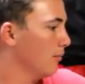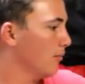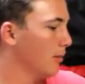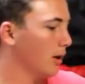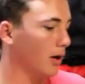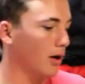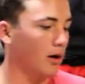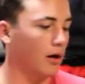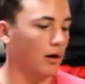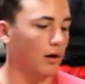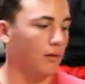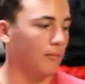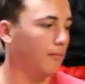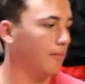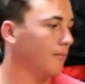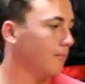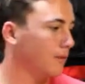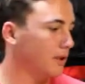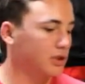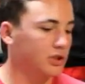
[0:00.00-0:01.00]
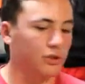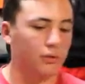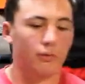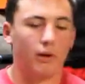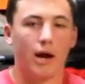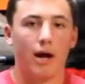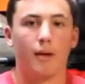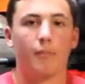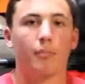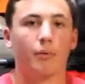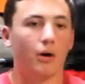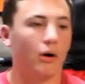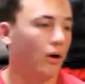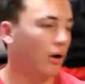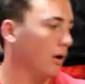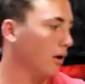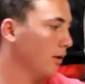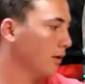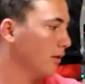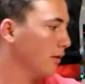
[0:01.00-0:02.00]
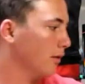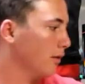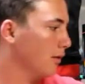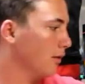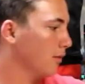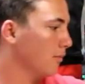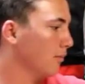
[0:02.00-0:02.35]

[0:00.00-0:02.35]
But this is a wrap on